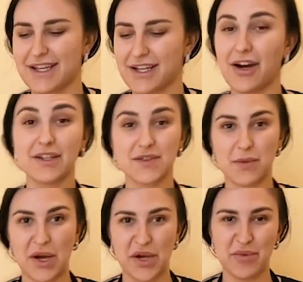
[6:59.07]
cotton
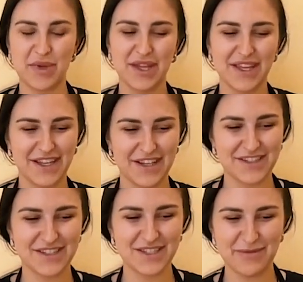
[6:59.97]
swab in
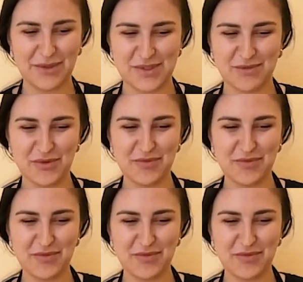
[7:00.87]
your disposable